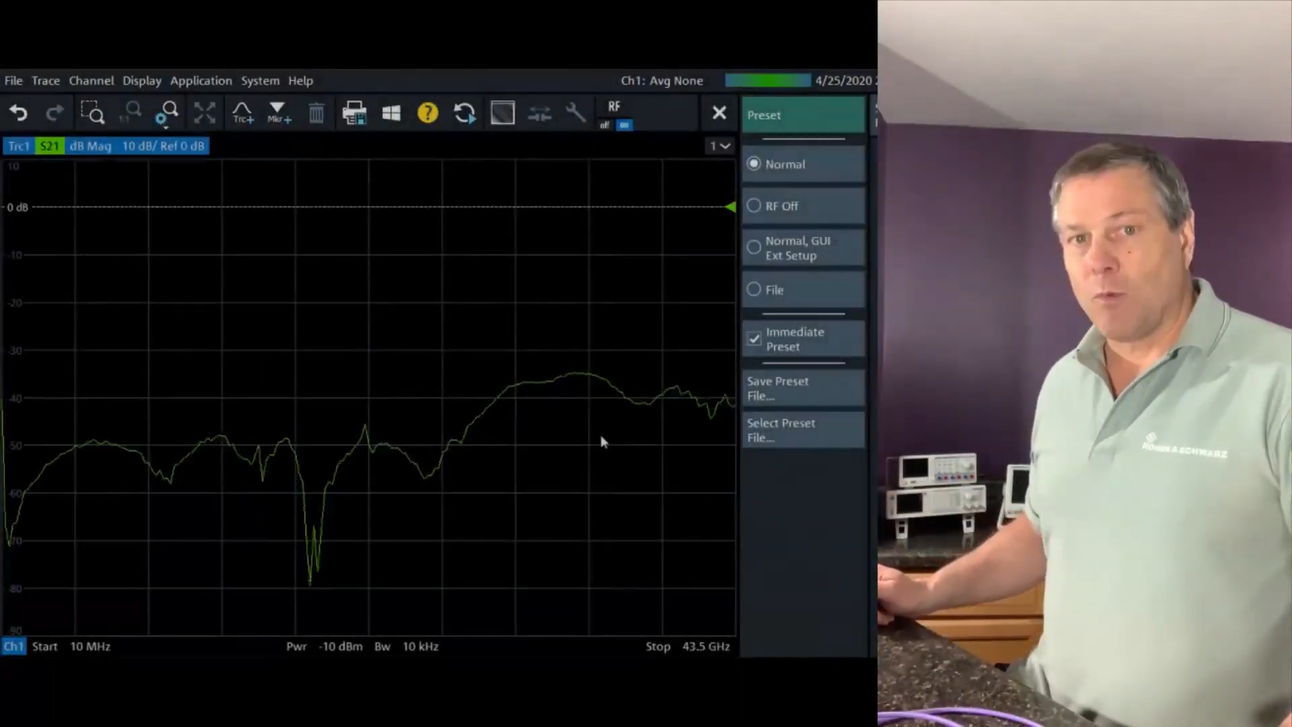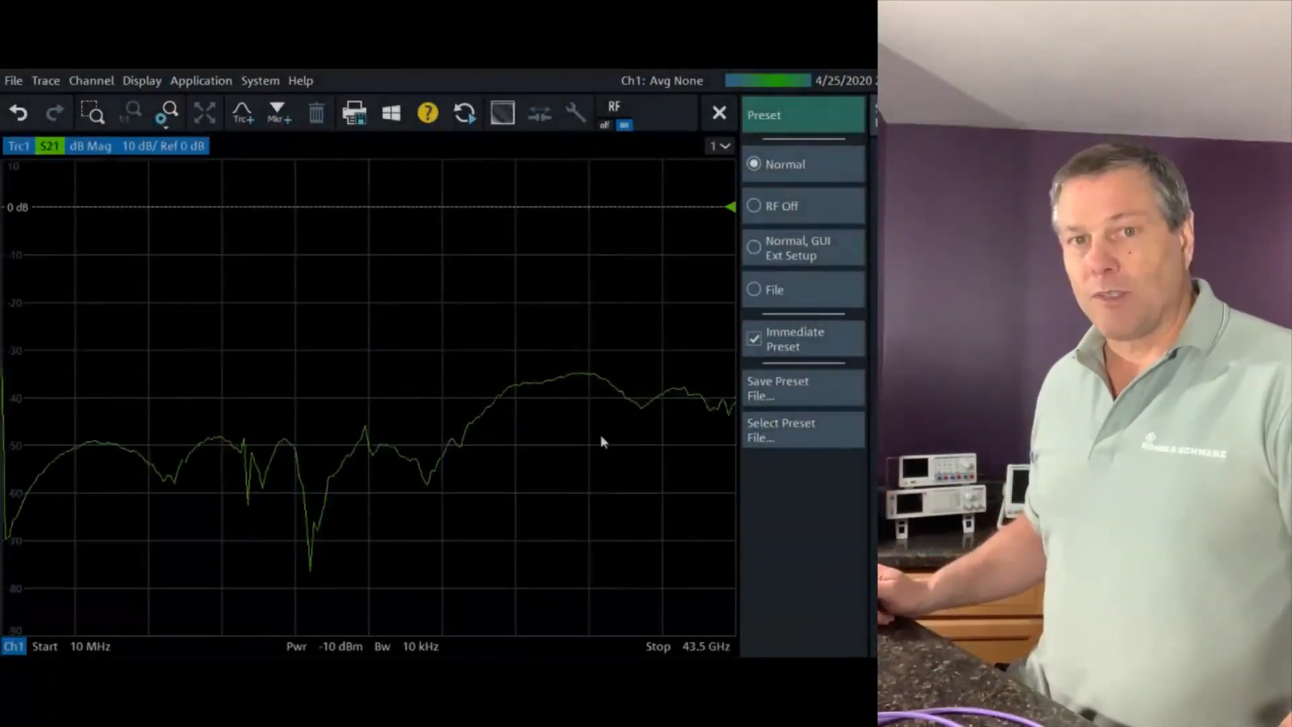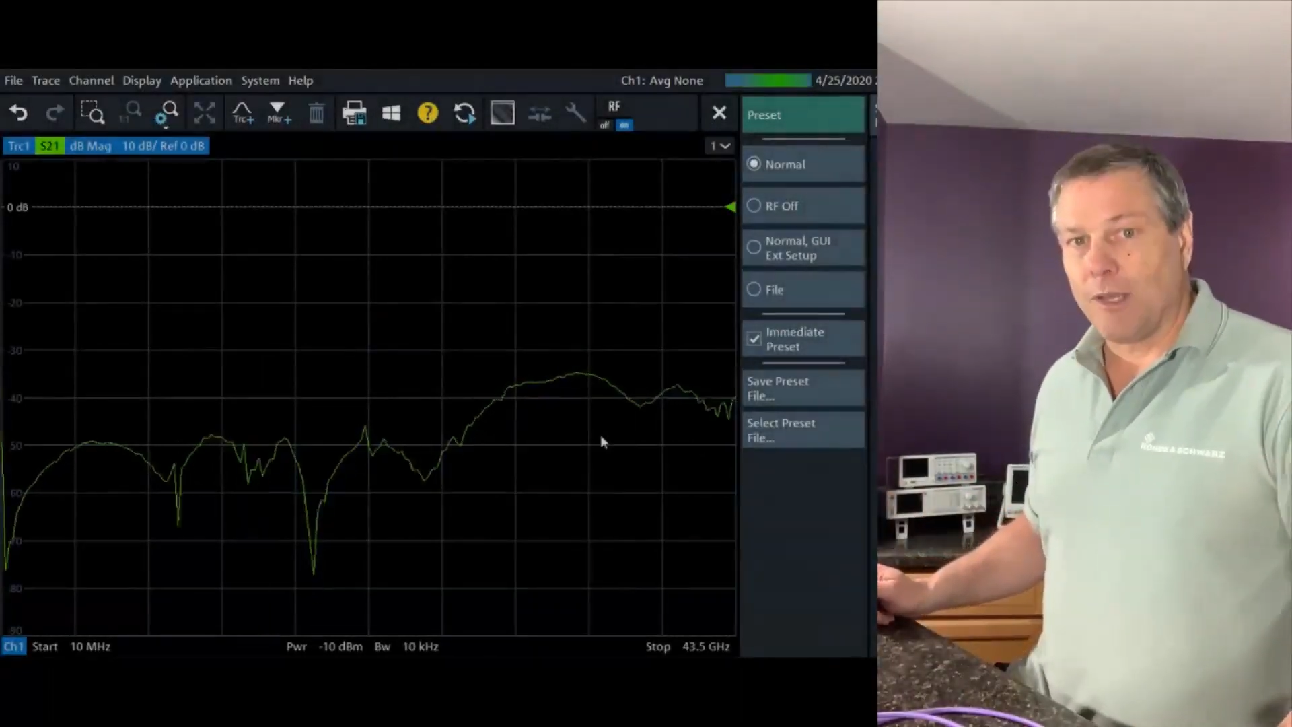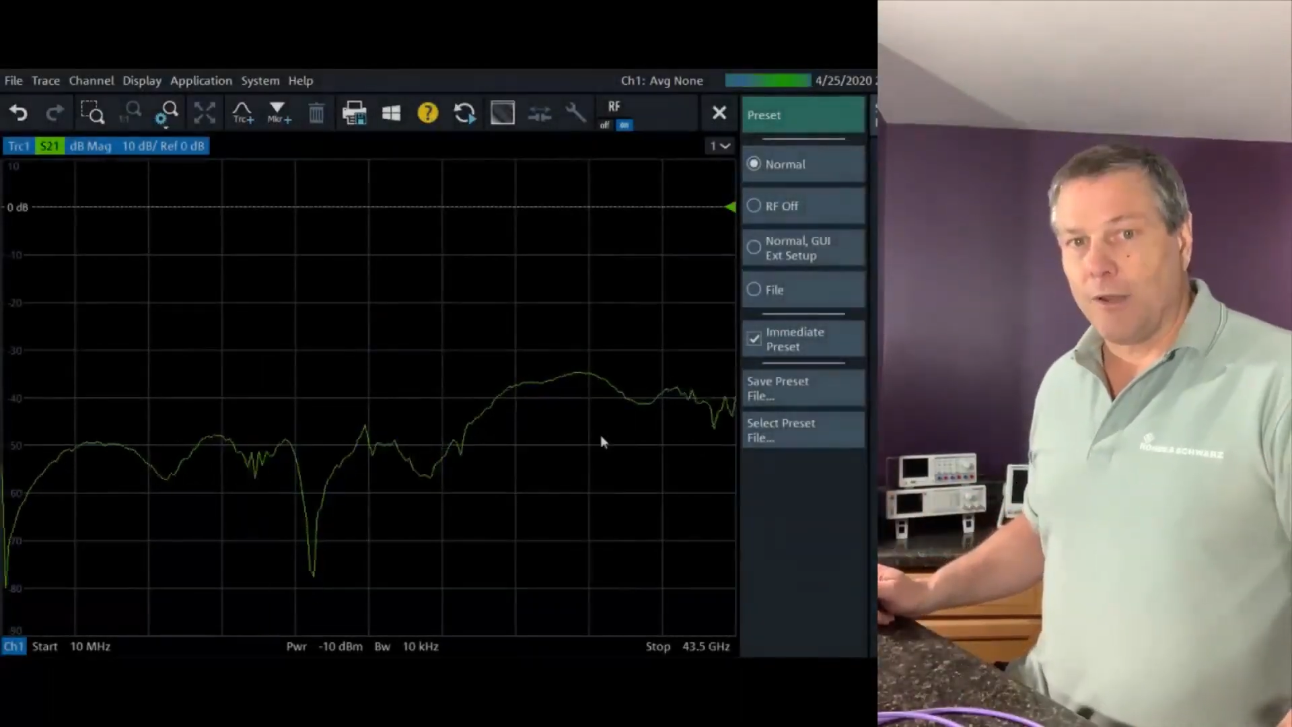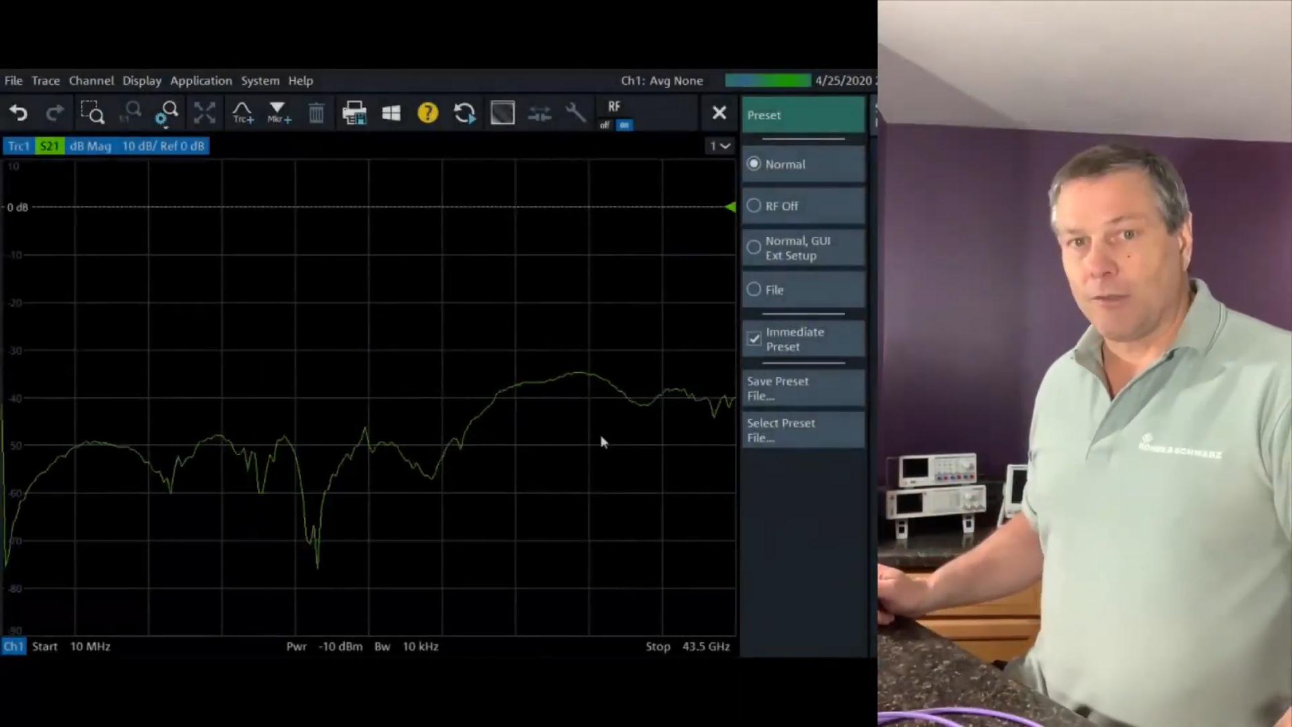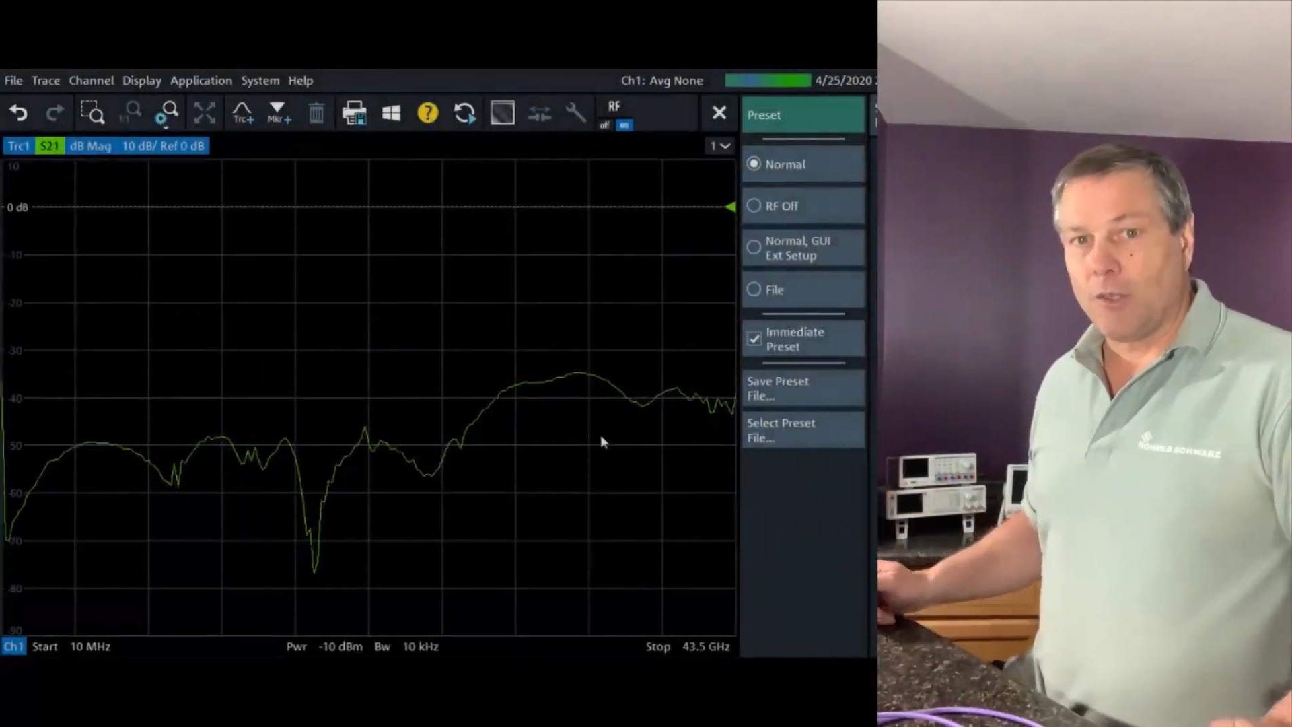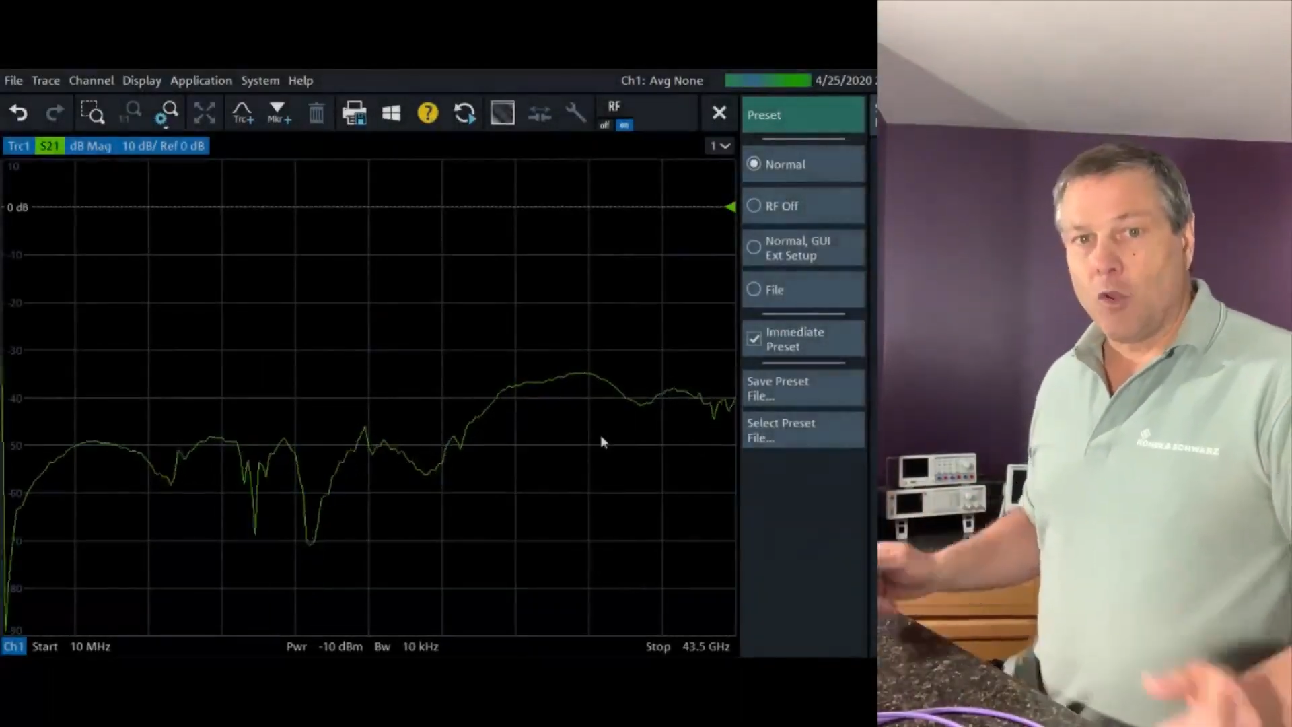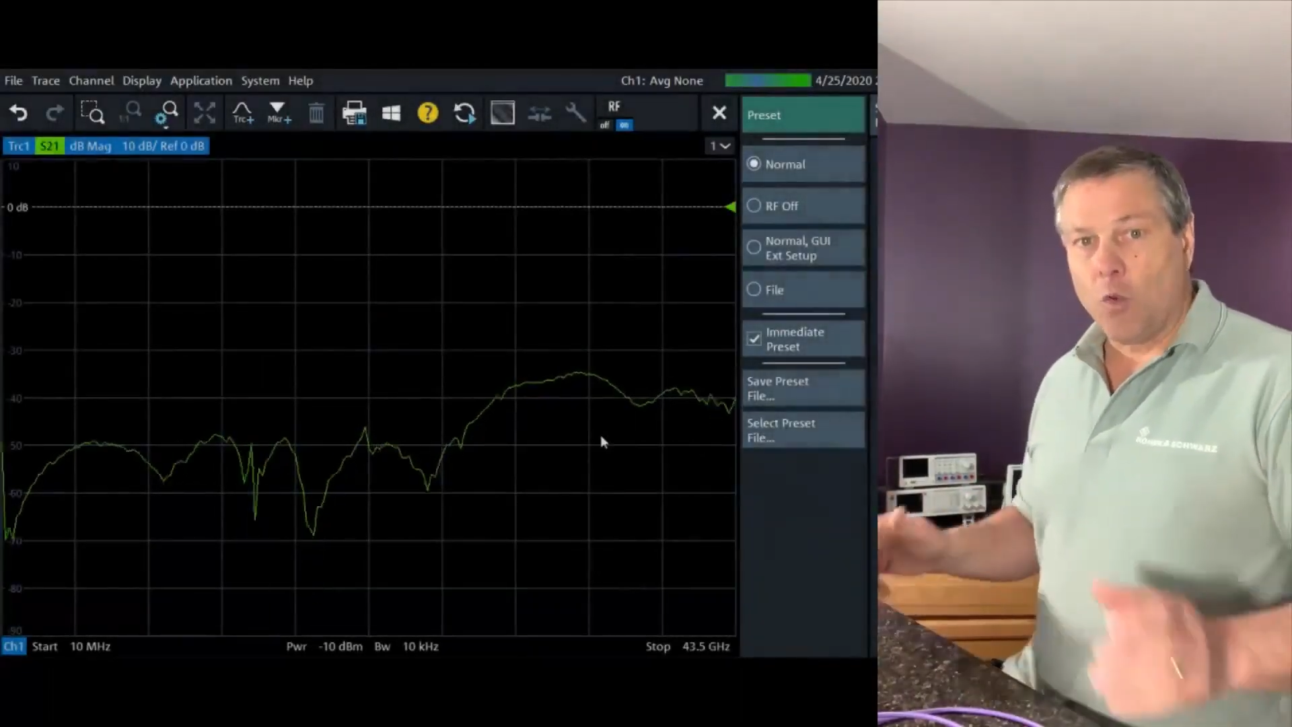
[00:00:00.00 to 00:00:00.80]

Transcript: results